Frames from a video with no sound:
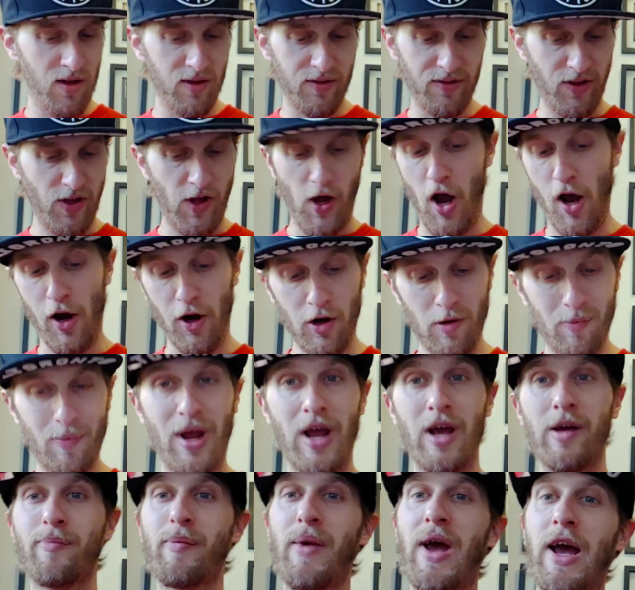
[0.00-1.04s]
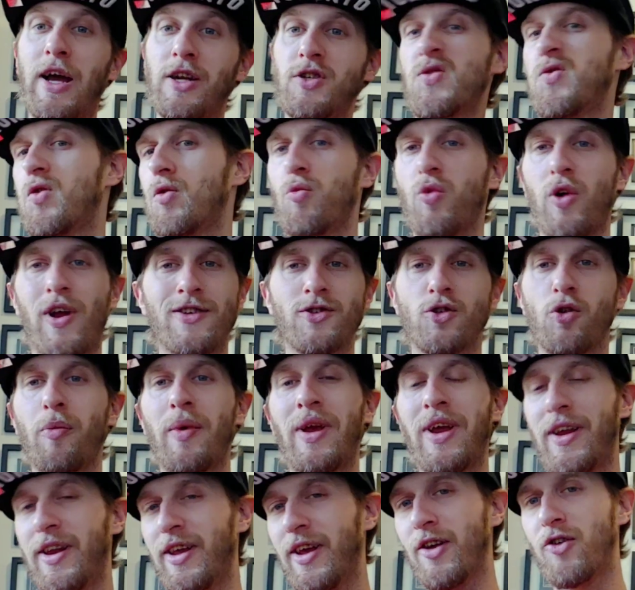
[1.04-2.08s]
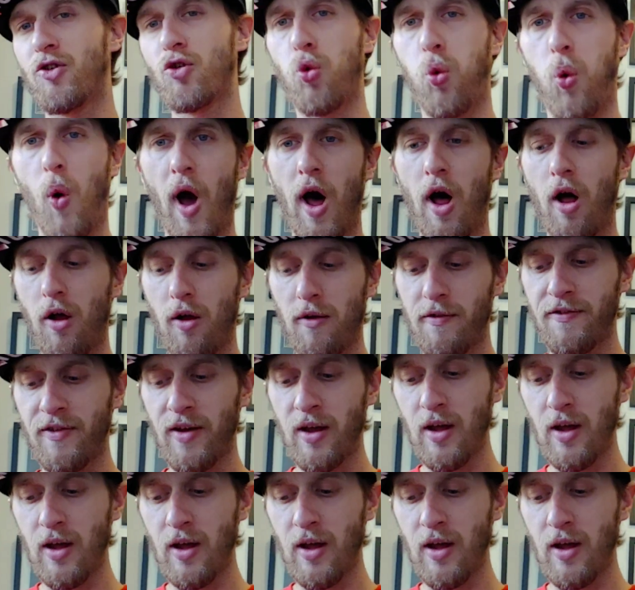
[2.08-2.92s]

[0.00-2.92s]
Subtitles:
the Iron Man match from WrestleMania 12,